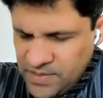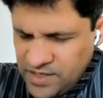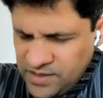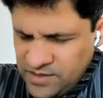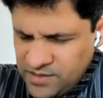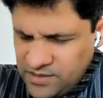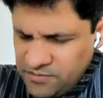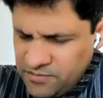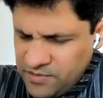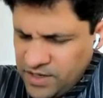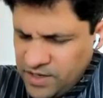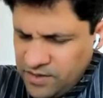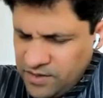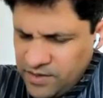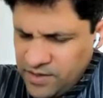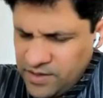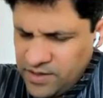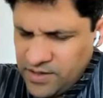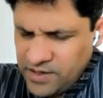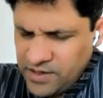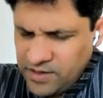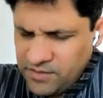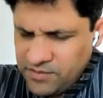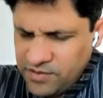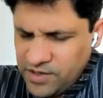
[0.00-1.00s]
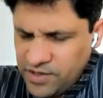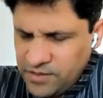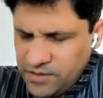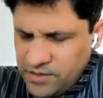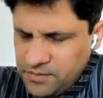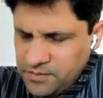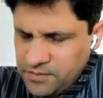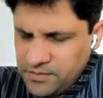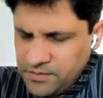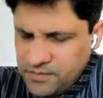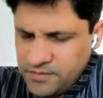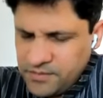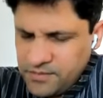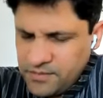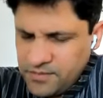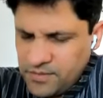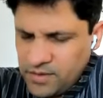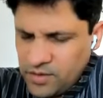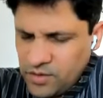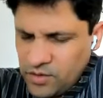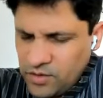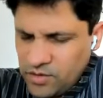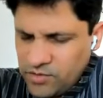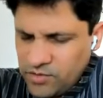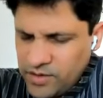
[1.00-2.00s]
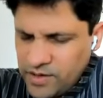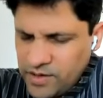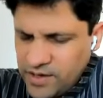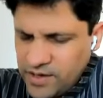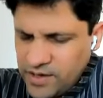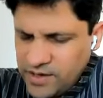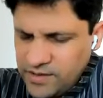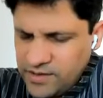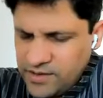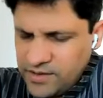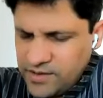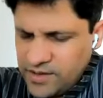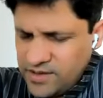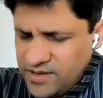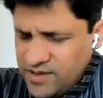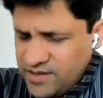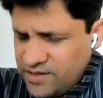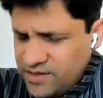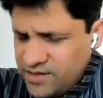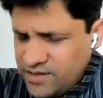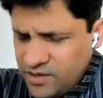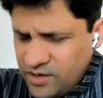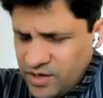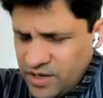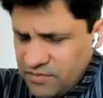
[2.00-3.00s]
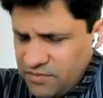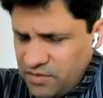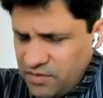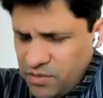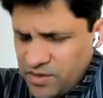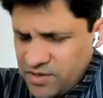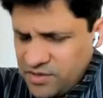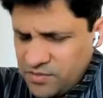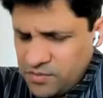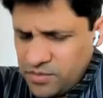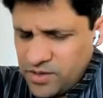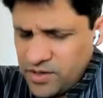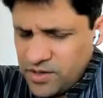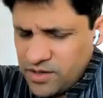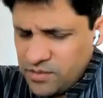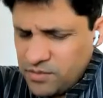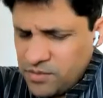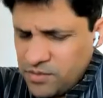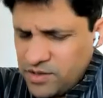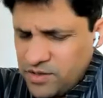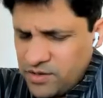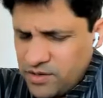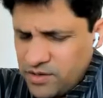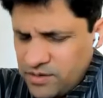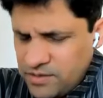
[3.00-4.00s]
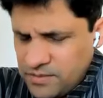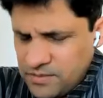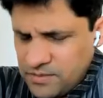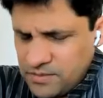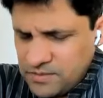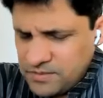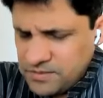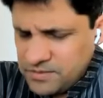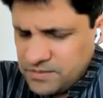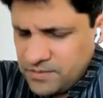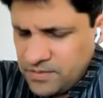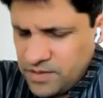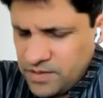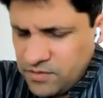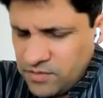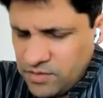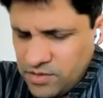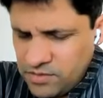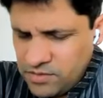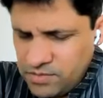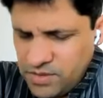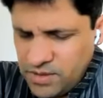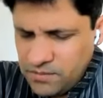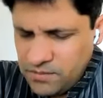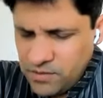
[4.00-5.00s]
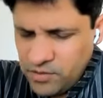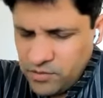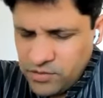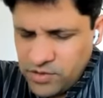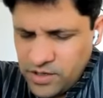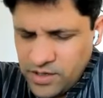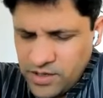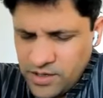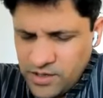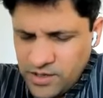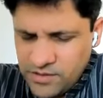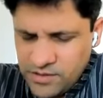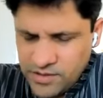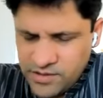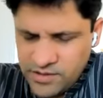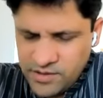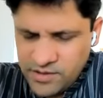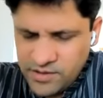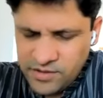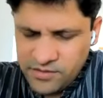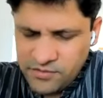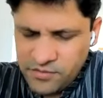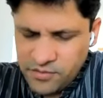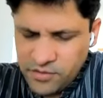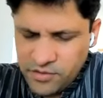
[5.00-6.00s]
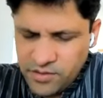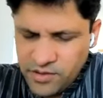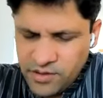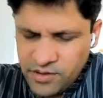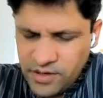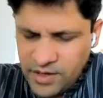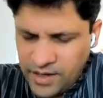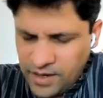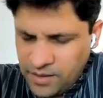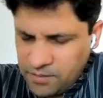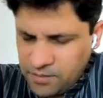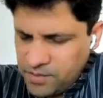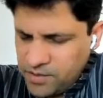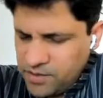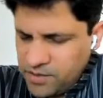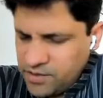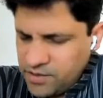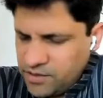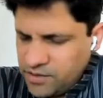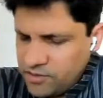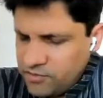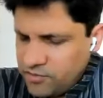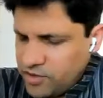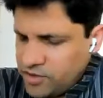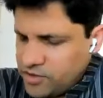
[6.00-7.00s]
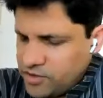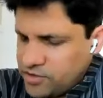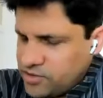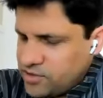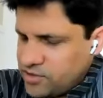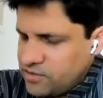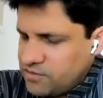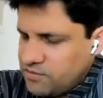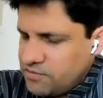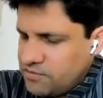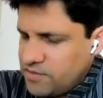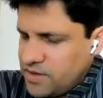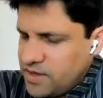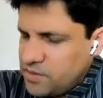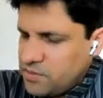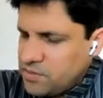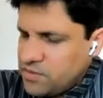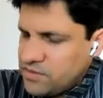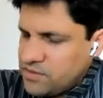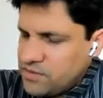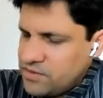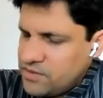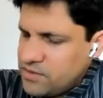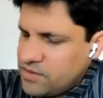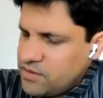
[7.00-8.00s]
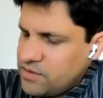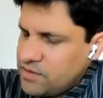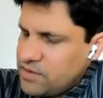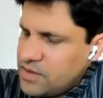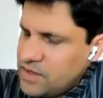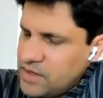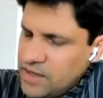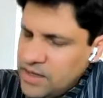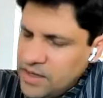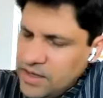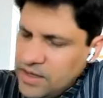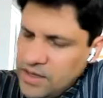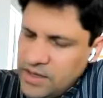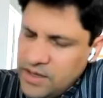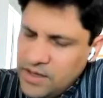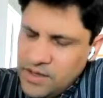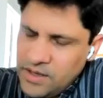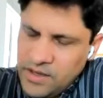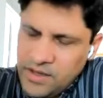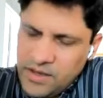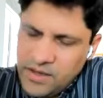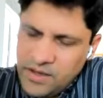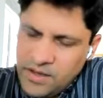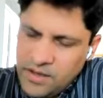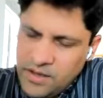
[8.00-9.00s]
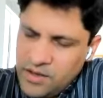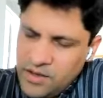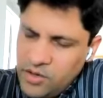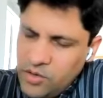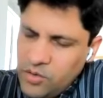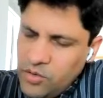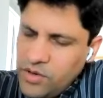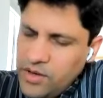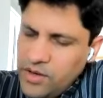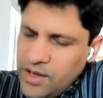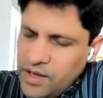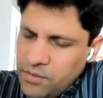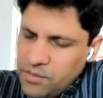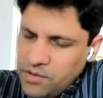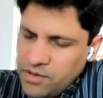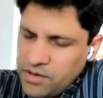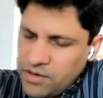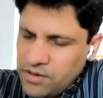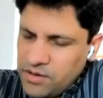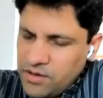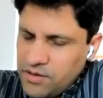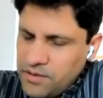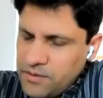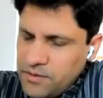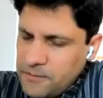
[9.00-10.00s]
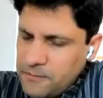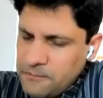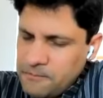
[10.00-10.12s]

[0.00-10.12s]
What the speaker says: That's very, very heavy. Not realizing that this is everyone's predicament. Even the people you think are successful and happy and rich and famous. You name it.